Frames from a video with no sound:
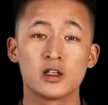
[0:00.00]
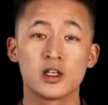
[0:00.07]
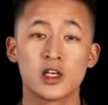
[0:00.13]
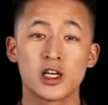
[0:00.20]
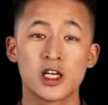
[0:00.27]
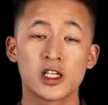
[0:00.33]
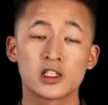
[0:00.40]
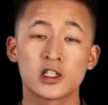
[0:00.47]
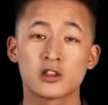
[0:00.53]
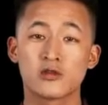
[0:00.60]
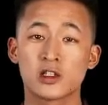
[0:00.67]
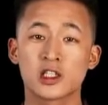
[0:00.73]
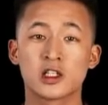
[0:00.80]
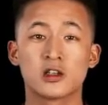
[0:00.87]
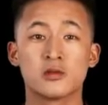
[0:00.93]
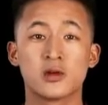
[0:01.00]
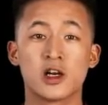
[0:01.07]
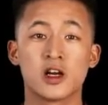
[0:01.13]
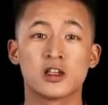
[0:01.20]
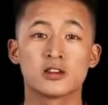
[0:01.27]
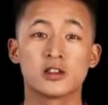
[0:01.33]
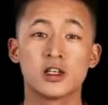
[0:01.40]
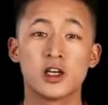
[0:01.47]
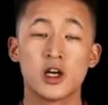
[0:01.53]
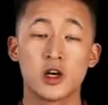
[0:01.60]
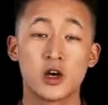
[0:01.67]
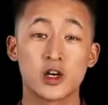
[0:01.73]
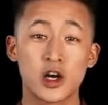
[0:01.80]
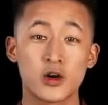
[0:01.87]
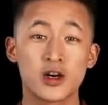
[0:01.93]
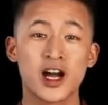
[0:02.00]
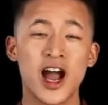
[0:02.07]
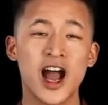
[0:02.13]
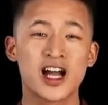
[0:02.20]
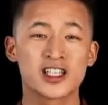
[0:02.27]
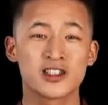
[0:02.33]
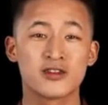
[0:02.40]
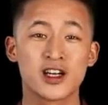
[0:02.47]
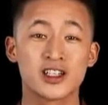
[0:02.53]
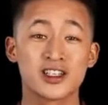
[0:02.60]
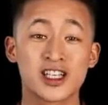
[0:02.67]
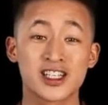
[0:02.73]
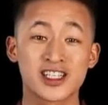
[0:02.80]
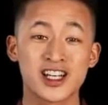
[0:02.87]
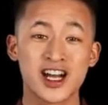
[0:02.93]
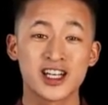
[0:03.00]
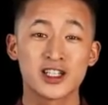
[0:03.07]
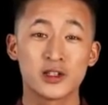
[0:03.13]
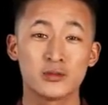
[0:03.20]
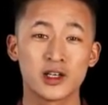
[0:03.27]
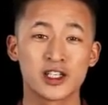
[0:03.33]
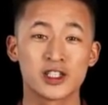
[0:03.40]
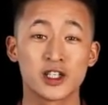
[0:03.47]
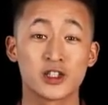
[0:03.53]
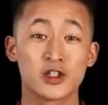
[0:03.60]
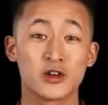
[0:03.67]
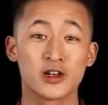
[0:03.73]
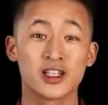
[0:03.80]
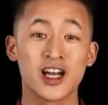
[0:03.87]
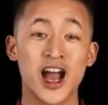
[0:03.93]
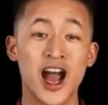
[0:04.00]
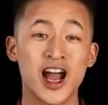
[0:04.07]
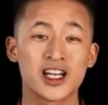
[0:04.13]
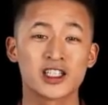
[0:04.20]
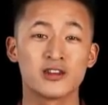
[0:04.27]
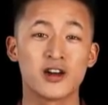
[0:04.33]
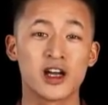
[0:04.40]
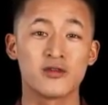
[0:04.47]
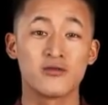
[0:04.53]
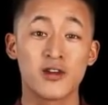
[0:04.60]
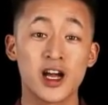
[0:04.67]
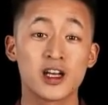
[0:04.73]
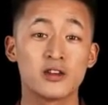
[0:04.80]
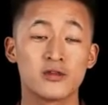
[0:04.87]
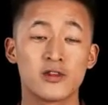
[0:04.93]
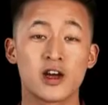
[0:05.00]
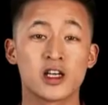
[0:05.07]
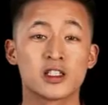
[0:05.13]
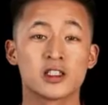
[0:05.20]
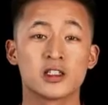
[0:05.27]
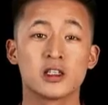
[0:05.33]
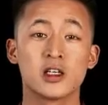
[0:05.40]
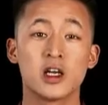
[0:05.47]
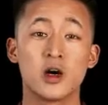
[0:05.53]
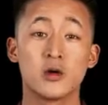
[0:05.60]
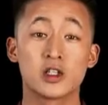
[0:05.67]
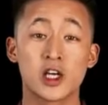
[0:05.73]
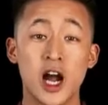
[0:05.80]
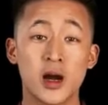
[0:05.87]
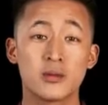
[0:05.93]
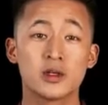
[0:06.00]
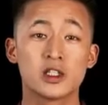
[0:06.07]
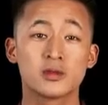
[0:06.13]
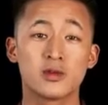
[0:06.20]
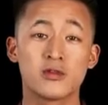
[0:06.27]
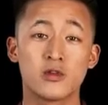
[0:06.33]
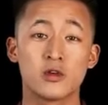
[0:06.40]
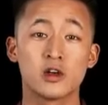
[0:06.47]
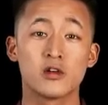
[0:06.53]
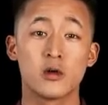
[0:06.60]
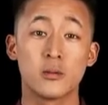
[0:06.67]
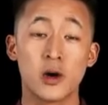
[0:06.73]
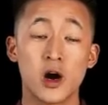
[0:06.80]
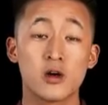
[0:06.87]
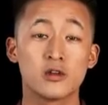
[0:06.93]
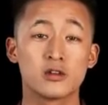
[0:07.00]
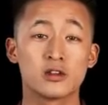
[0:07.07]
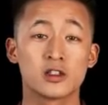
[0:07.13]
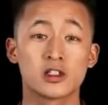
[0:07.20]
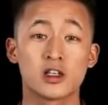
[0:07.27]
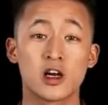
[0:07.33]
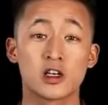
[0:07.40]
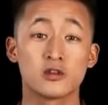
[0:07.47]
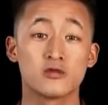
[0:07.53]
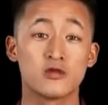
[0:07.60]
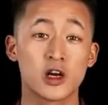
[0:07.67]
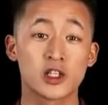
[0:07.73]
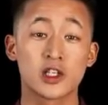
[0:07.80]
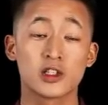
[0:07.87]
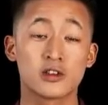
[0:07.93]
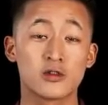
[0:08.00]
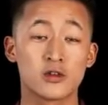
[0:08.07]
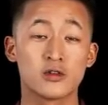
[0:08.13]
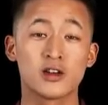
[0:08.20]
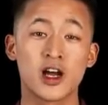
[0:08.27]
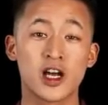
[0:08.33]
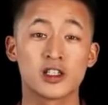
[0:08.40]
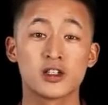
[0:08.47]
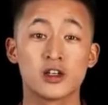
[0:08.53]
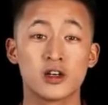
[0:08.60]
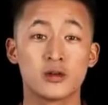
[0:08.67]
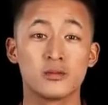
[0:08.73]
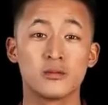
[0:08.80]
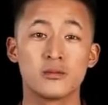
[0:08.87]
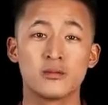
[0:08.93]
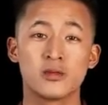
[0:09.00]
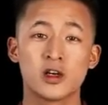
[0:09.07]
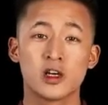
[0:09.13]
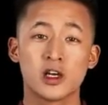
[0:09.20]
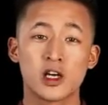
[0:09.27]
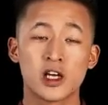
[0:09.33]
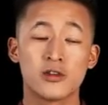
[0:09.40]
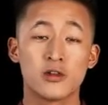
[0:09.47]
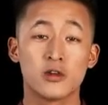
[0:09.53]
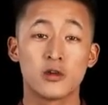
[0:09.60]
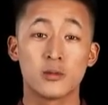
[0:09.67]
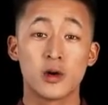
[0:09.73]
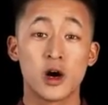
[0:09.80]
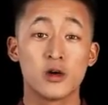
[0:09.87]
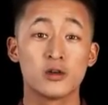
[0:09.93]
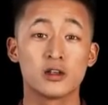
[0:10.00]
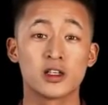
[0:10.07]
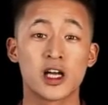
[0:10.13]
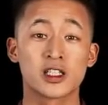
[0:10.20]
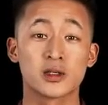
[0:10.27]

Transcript: Here's the critical part. You can only activate this second ability during the activate main phase, which happens before your opponent starts rushing through their turn. If your opponent has